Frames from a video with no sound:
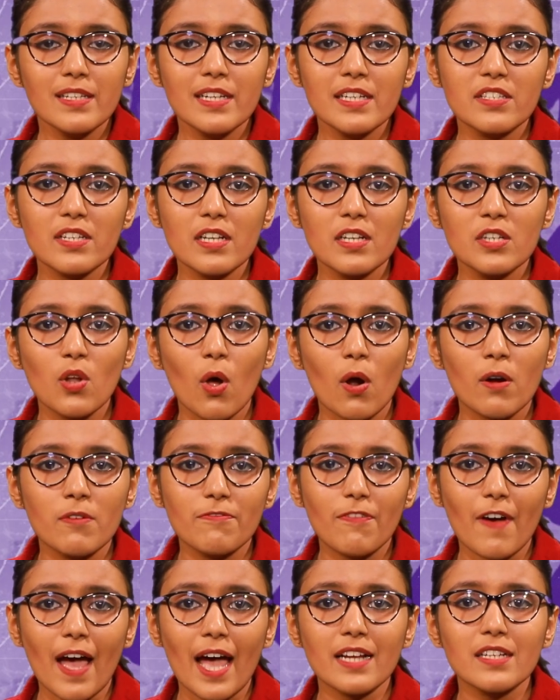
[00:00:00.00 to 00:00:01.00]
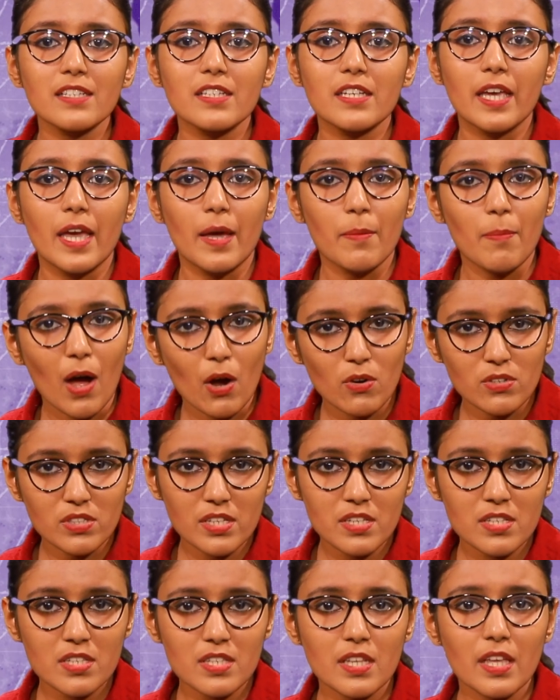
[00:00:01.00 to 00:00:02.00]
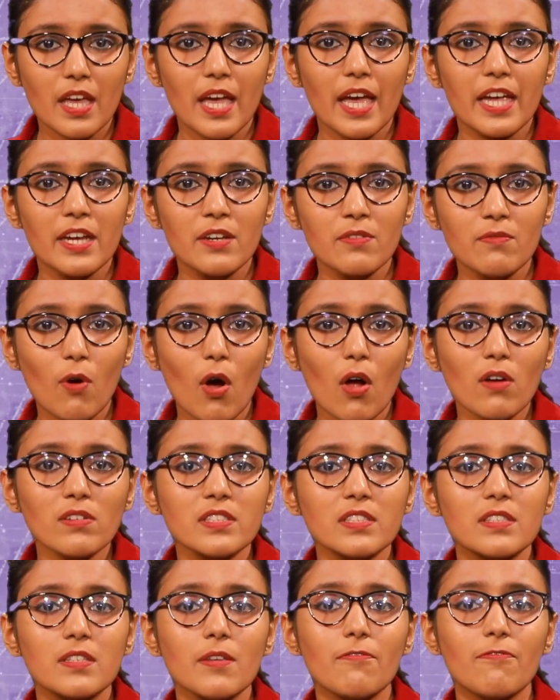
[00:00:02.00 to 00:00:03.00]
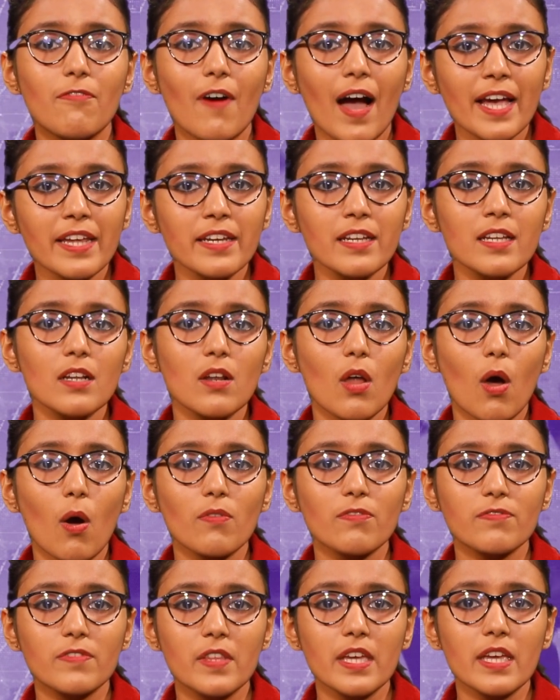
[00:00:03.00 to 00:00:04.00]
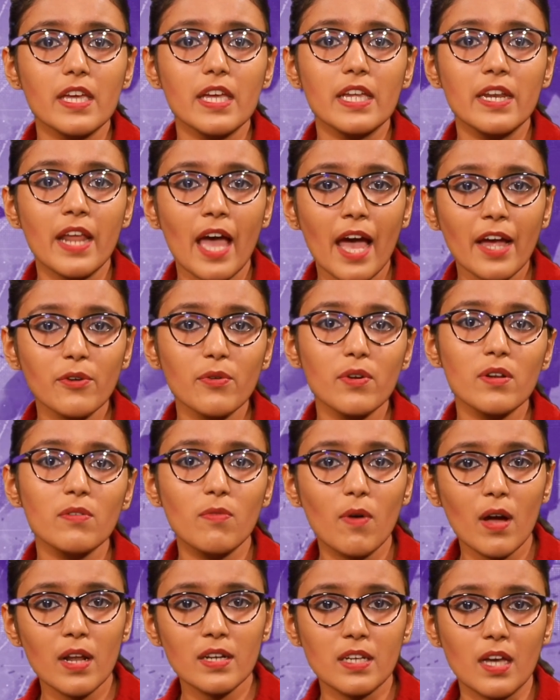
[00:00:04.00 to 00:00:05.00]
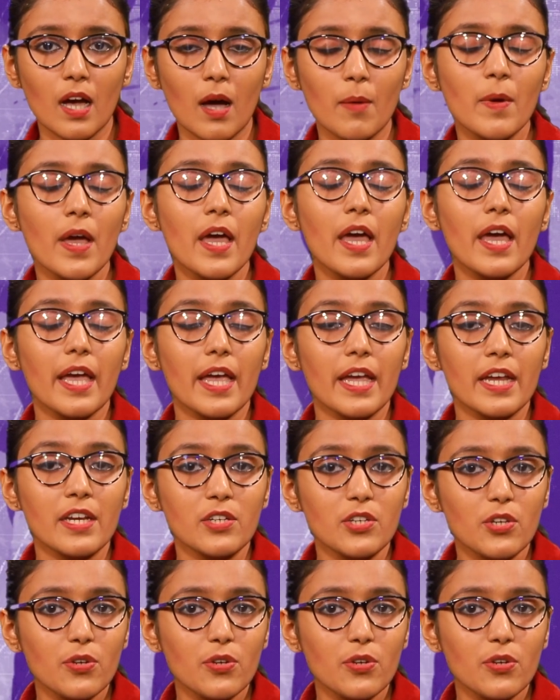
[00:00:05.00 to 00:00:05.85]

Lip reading: little known fact about this involves the final of the inaugural World Cup in